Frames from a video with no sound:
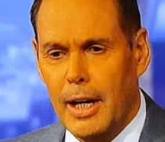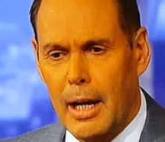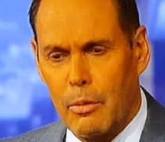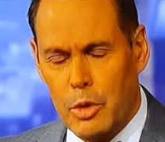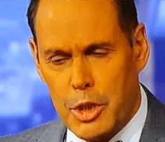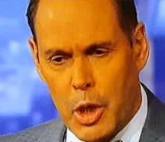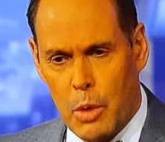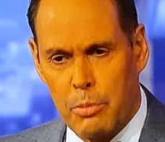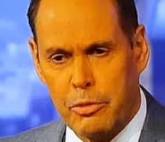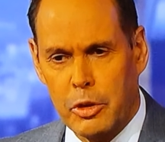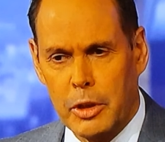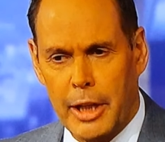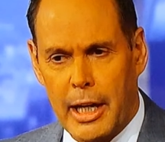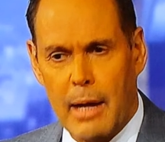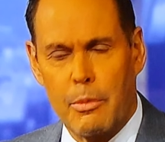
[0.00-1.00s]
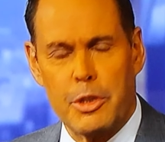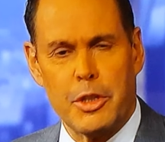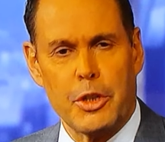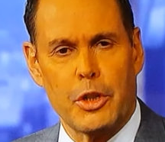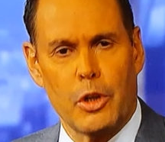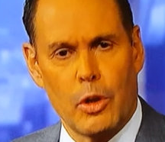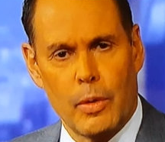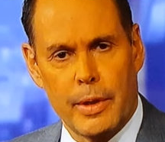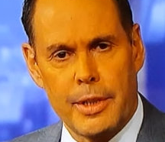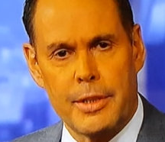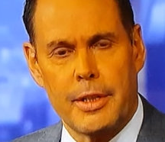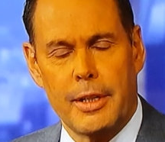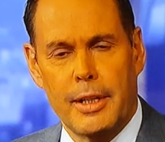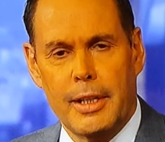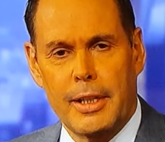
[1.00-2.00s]
I was hopeful and I was
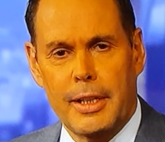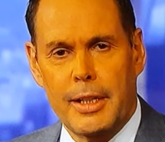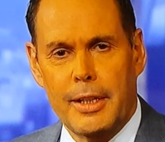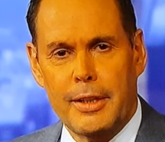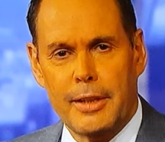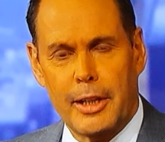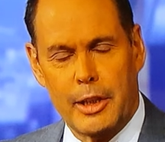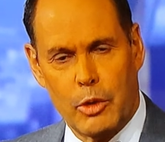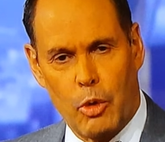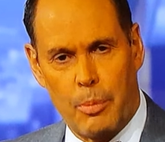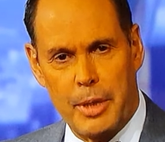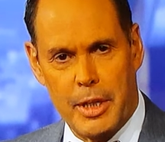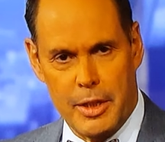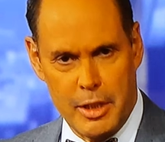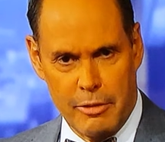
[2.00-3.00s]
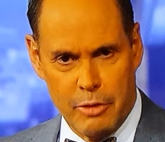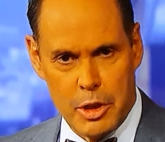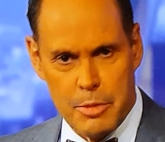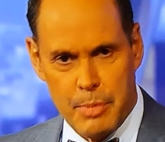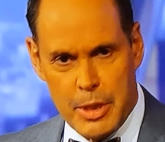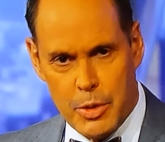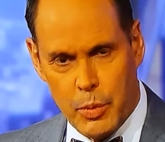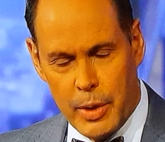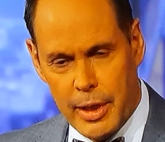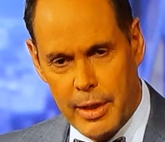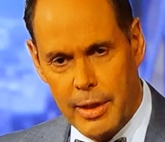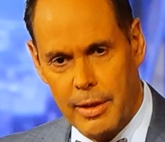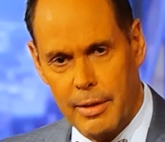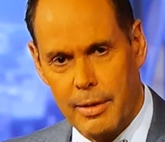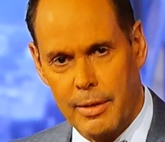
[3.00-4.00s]
encouraged that there will be a difference
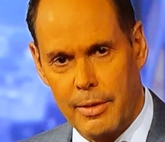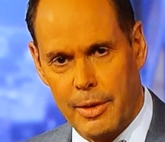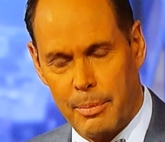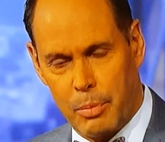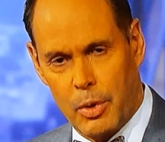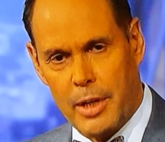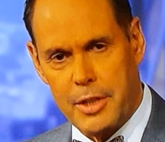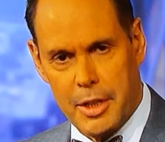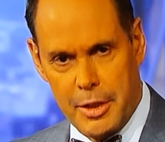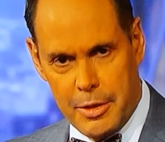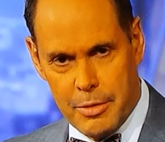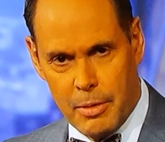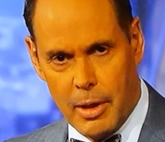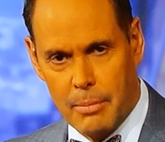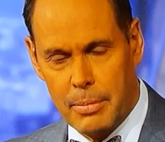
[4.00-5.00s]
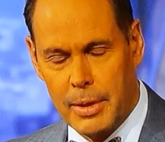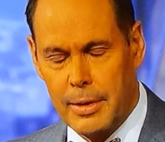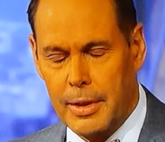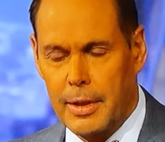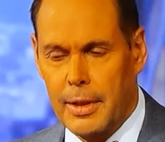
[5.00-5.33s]
between the President Trump